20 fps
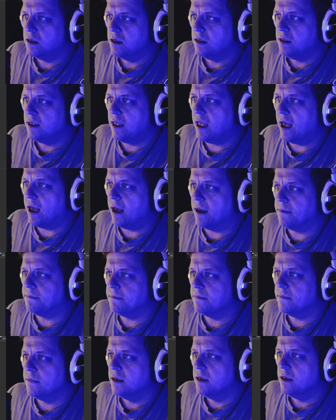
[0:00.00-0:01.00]
yeah,
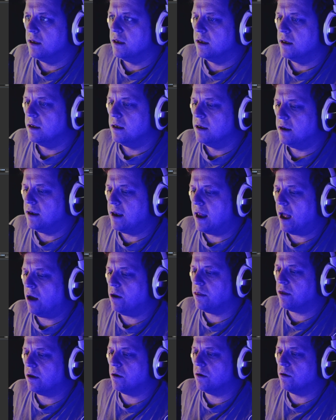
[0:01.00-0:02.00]
now
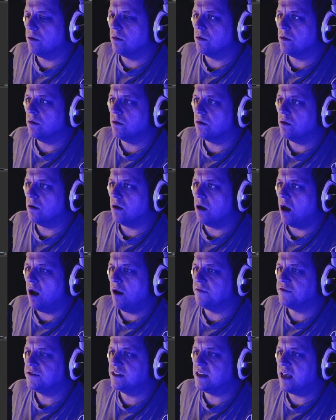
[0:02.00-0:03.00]
they're
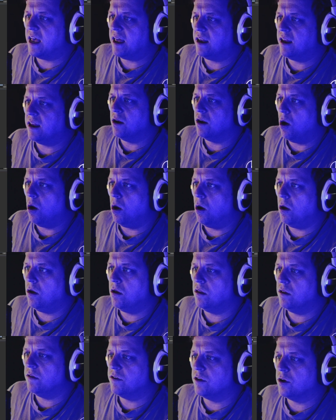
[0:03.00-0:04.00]
offset
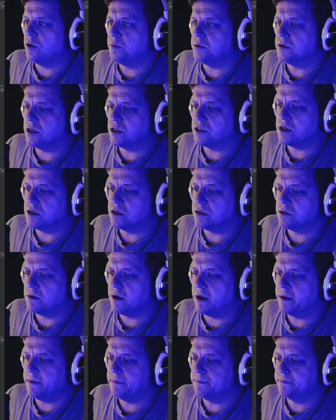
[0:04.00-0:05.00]
all of their positions,
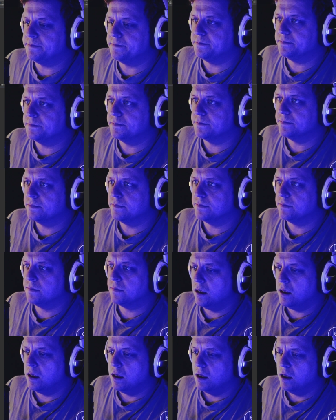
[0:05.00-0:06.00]
right?
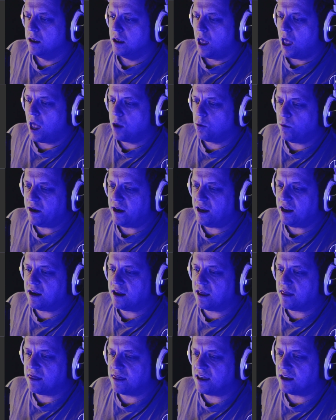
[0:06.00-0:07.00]
And we
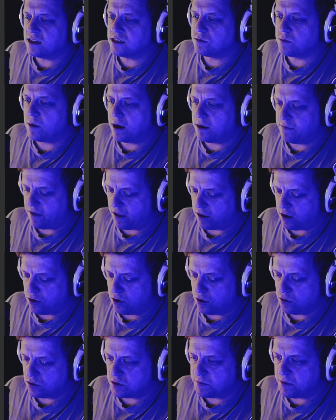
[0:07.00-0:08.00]
need this random value
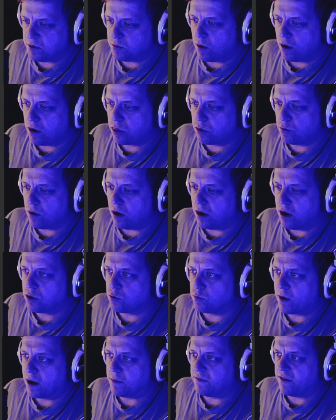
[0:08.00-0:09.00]
node to be run through another
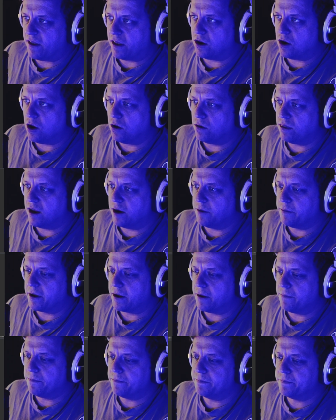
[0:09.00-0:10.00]
random value node. There we
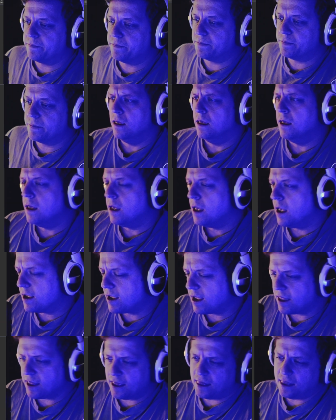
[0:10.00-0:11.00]
go.
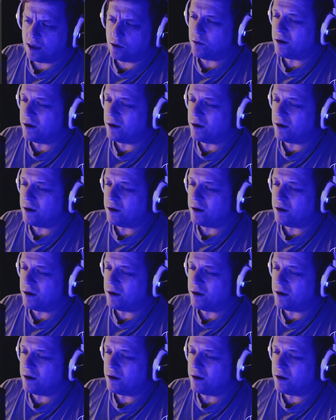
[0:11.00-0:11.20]
Okay, and then we